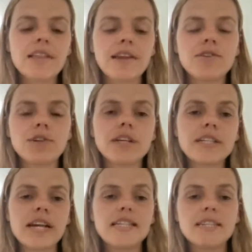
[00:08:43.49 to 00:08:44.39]
They do
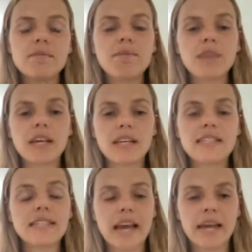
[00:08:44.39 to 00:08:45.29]
contain some of the
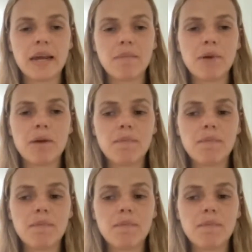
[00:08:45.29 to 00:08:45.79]
same